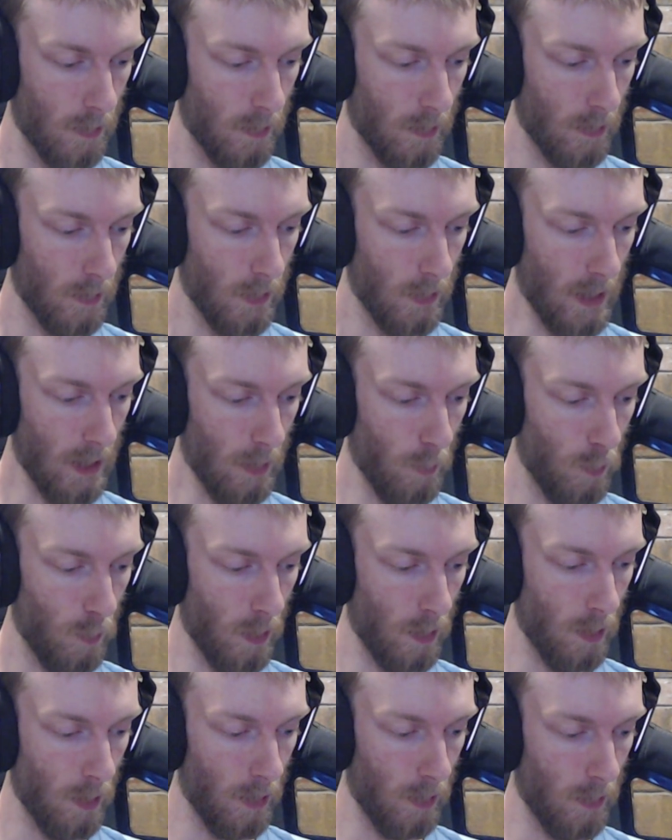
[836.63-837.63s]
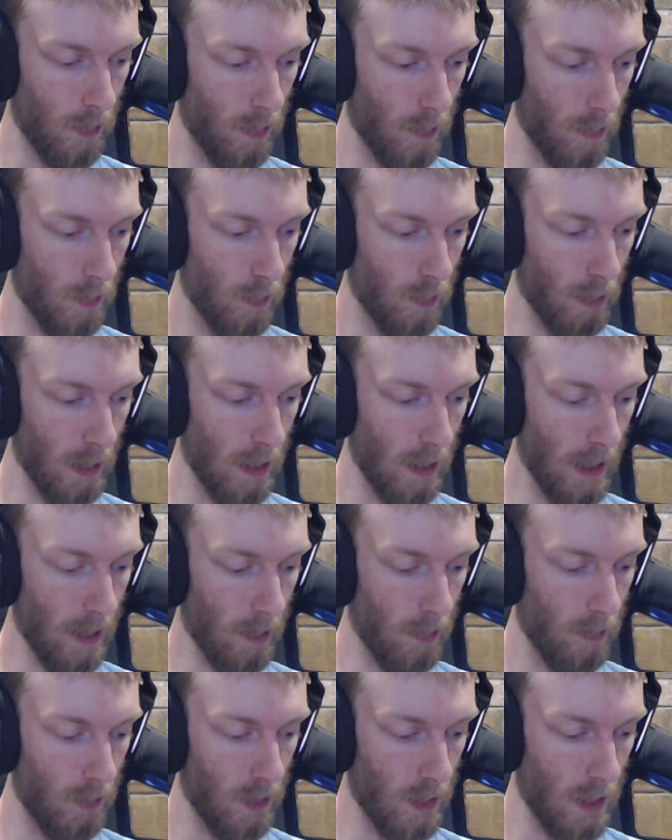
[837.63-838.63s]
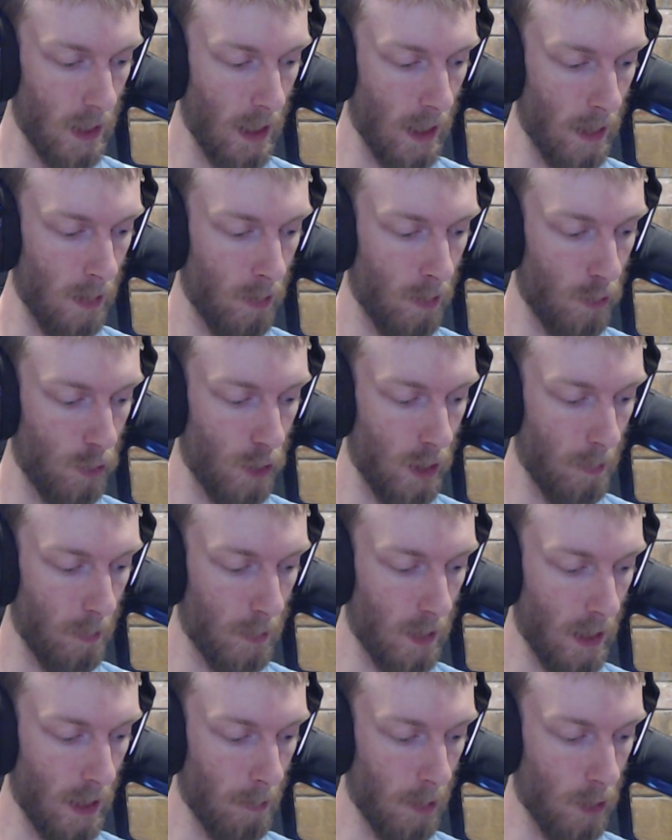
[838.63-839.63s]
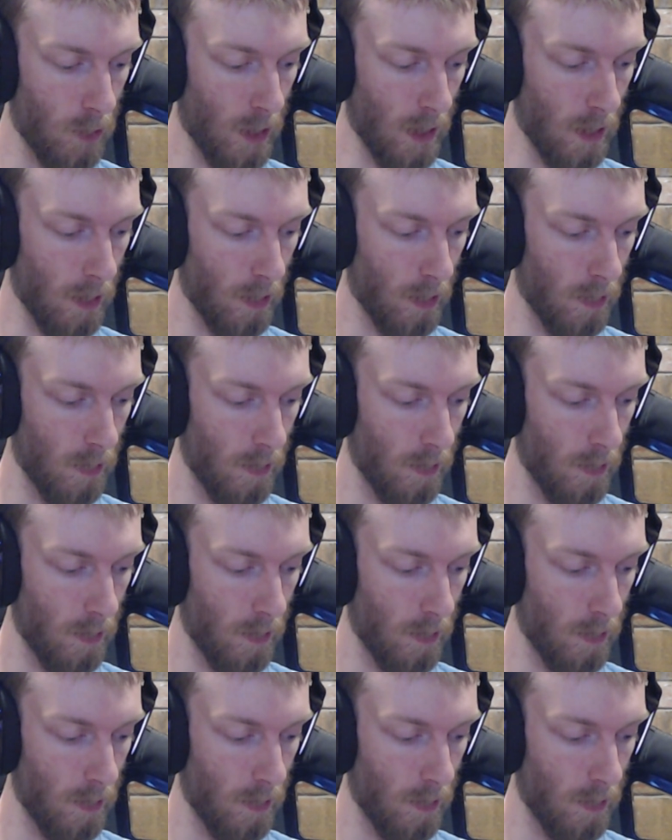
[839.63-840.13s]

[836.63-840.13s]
Is that worth... or do I get 10 chip damage in?